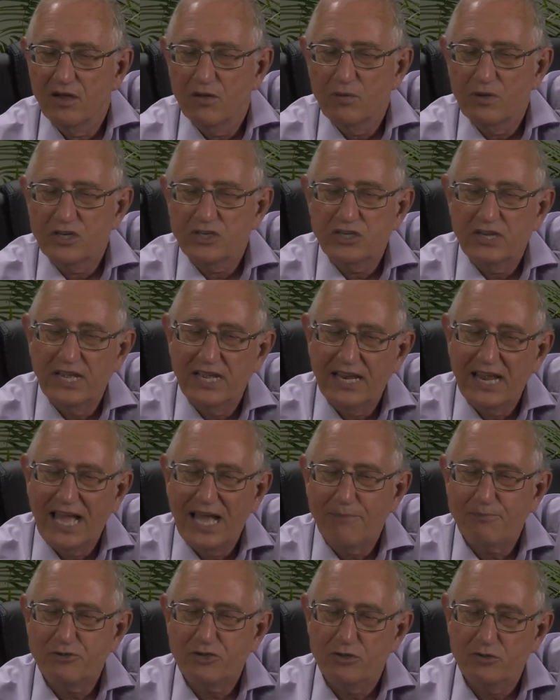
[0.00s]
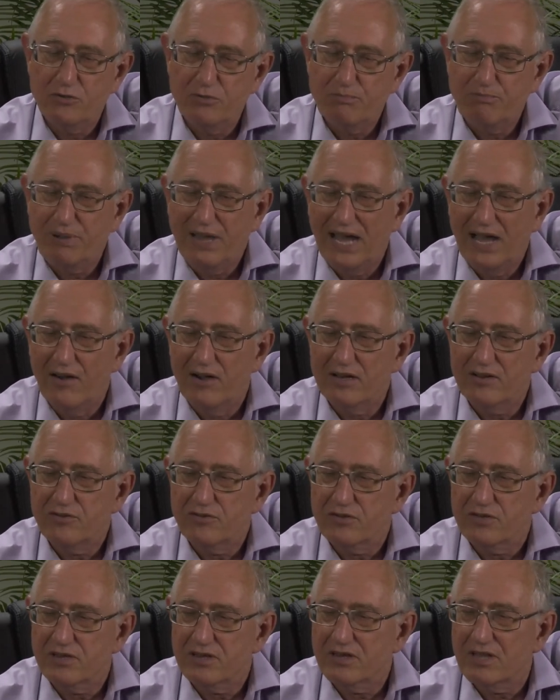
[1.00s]
where she had absolute power
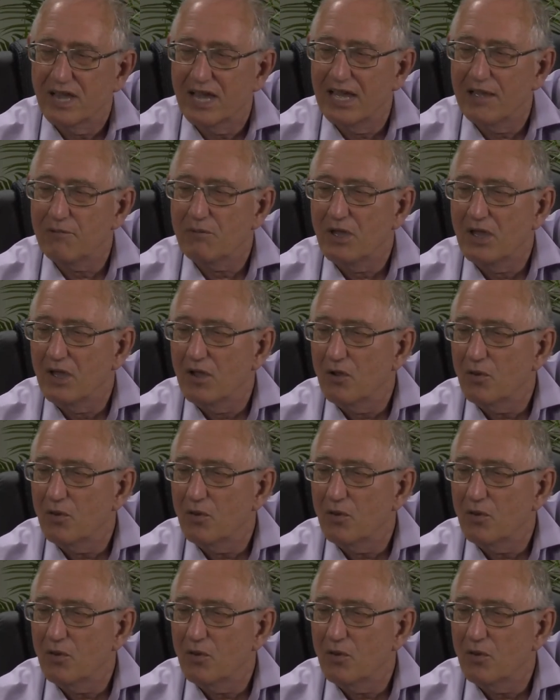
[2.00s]
to the time